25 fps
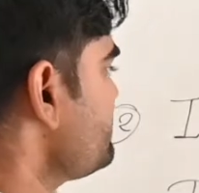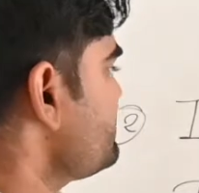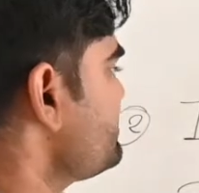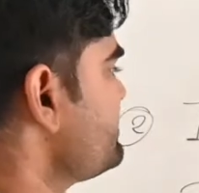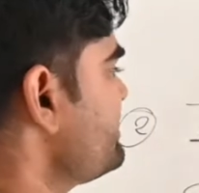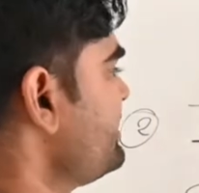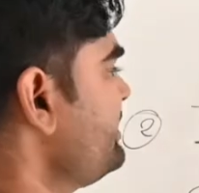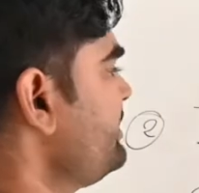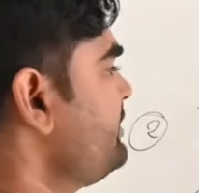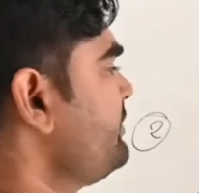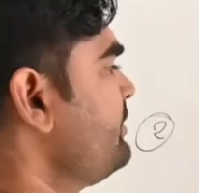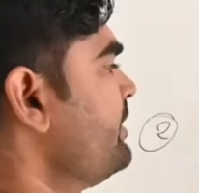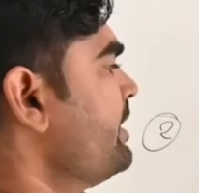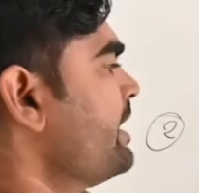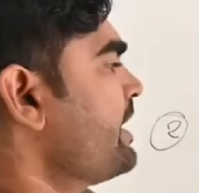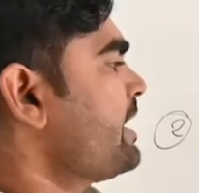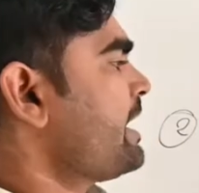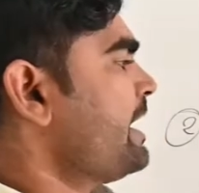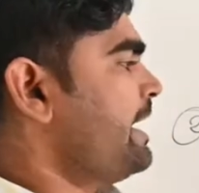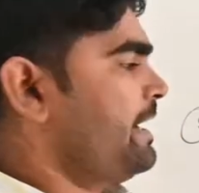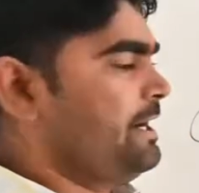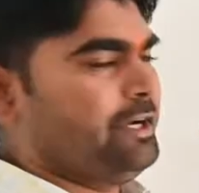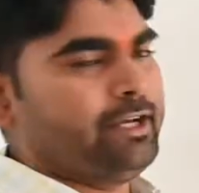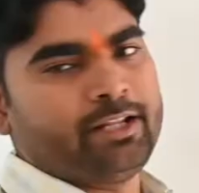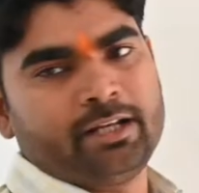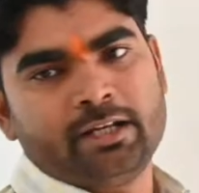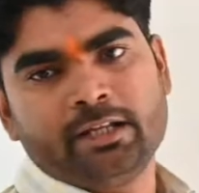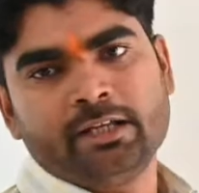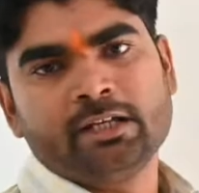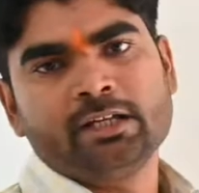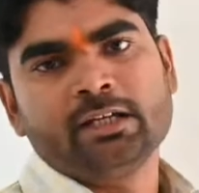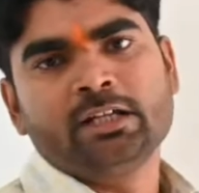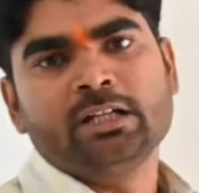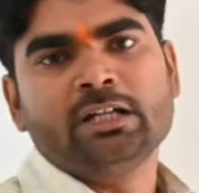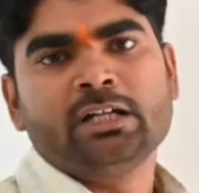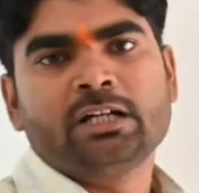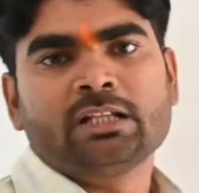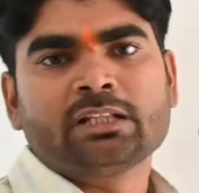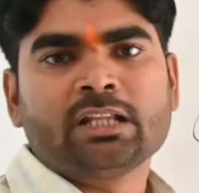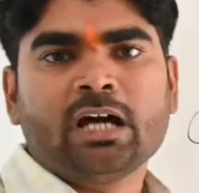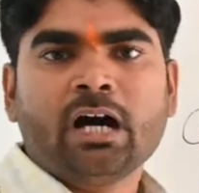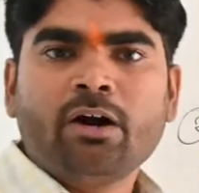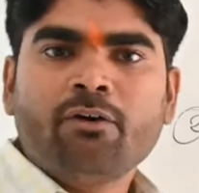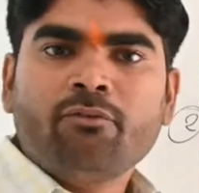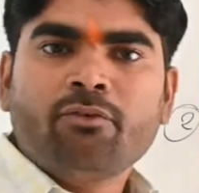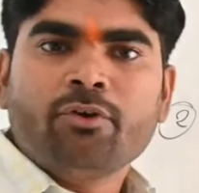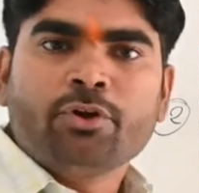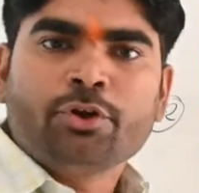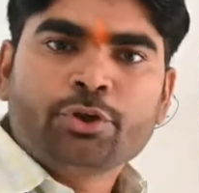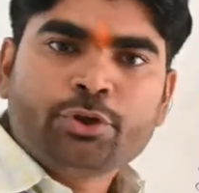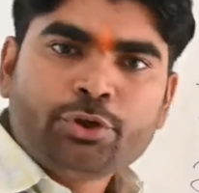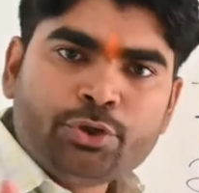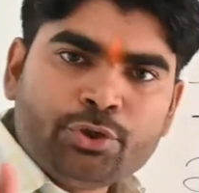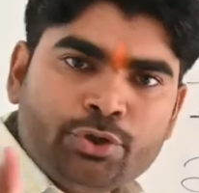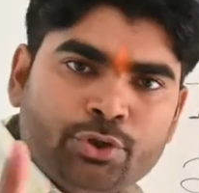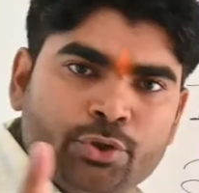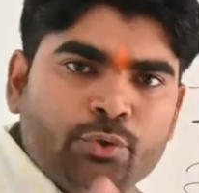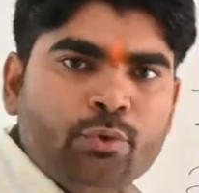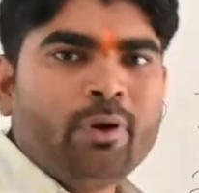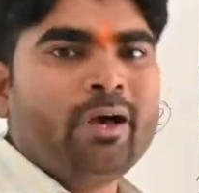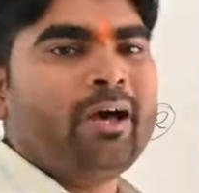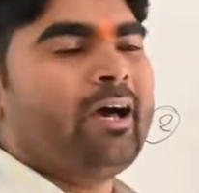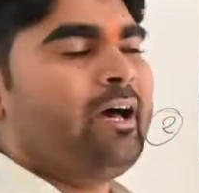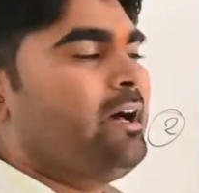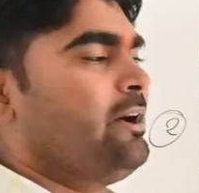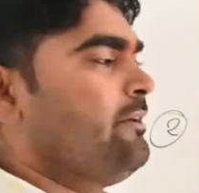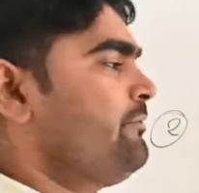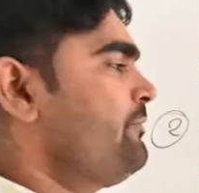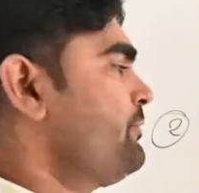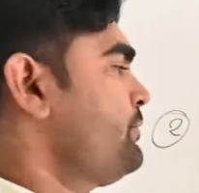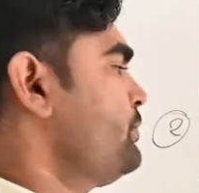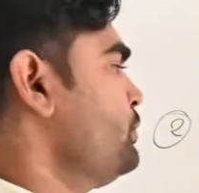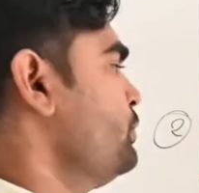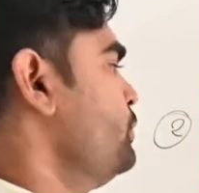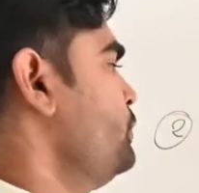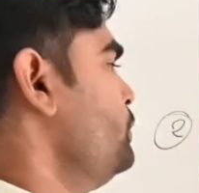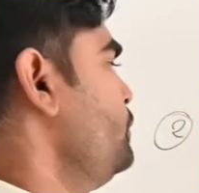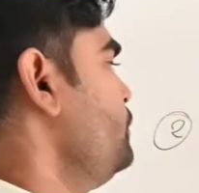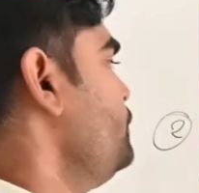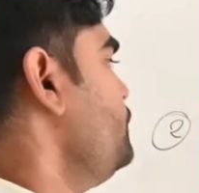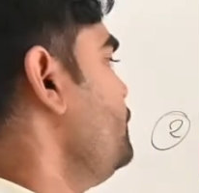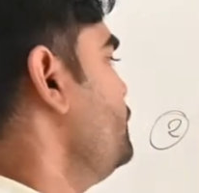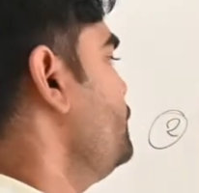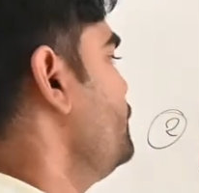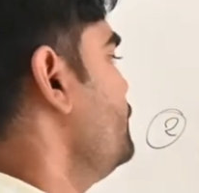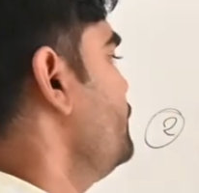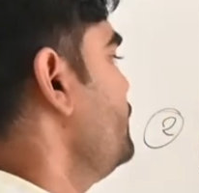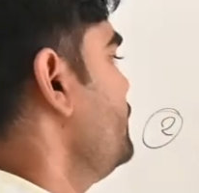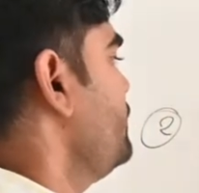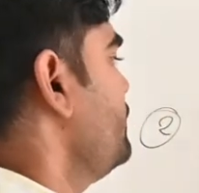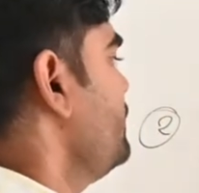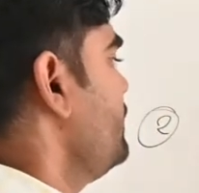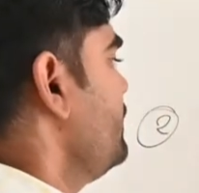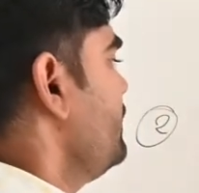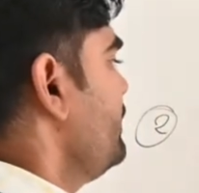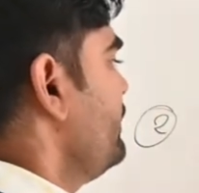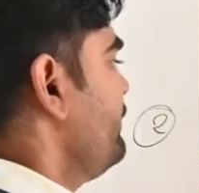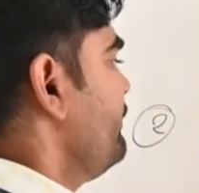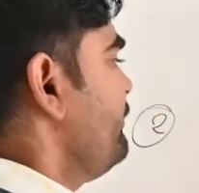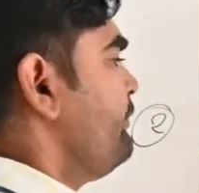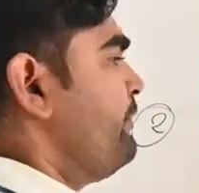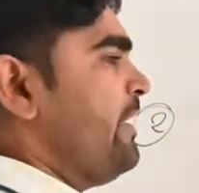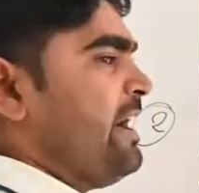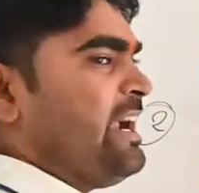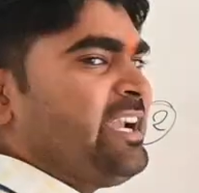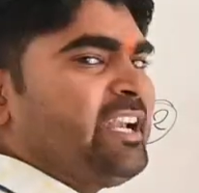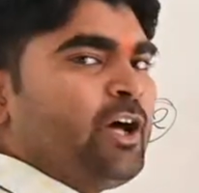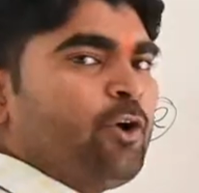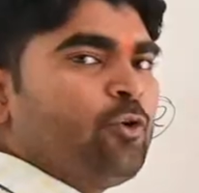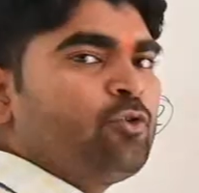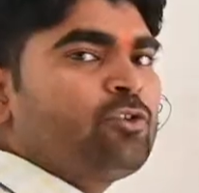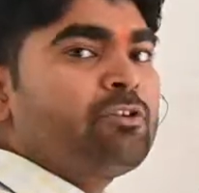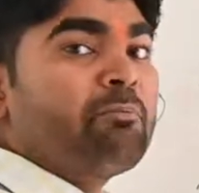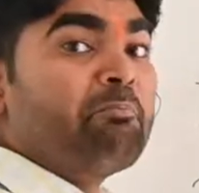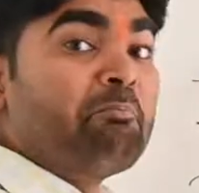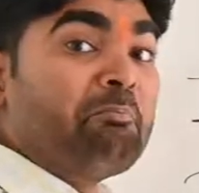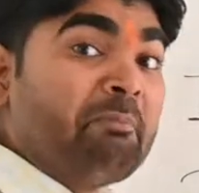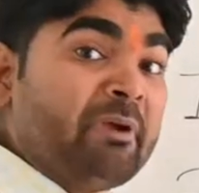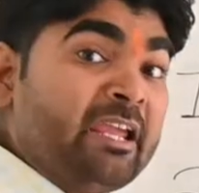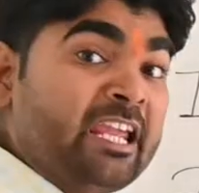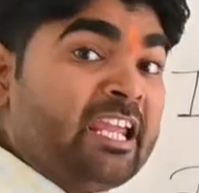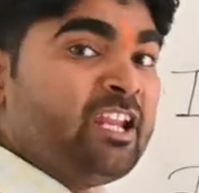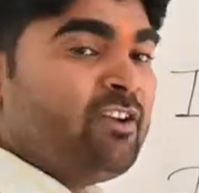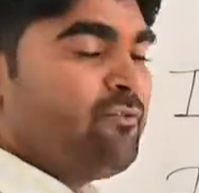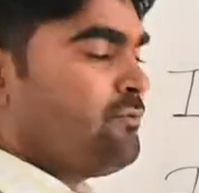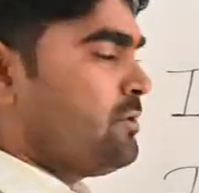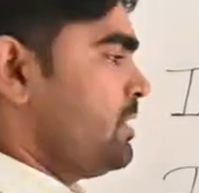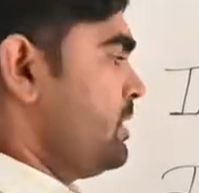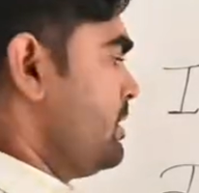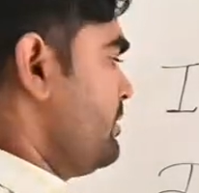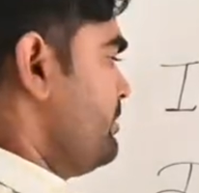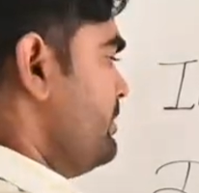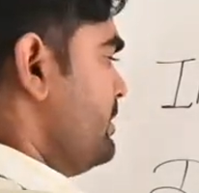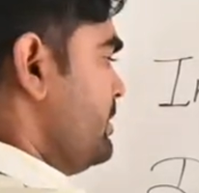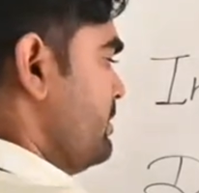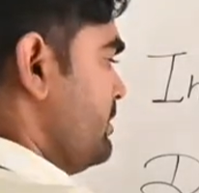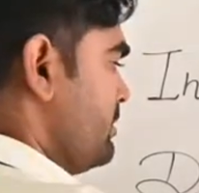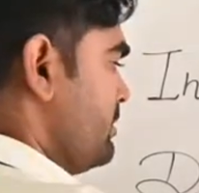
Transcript: sit there idly. Now you have to find out the main verb.